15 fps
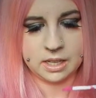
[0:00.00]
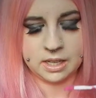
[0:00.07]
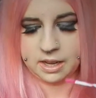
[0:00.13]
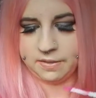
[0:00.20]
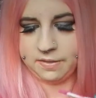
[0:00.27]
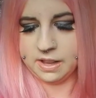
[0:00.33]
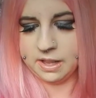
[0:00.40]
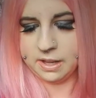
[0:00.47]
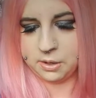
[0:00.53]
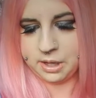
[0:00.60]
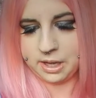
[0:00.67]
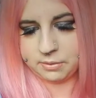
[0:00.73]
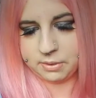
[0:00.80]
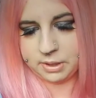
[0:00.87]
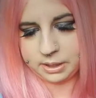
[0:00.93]
I found they all
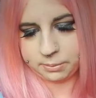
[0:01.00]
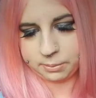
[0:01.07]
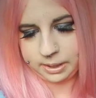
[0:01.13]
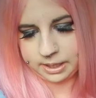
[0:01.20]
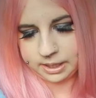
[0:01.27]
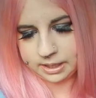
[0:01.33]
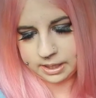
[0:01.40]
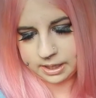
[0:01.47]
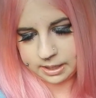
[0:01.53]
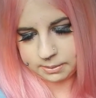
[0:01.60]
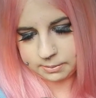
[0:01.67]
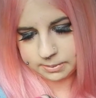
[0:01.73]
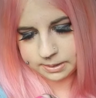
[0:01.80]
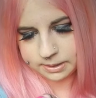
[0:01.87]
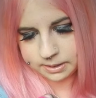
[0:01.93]
had really weird
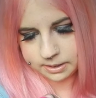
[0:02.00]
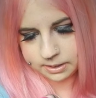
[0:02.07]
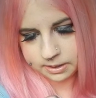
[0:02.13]
names.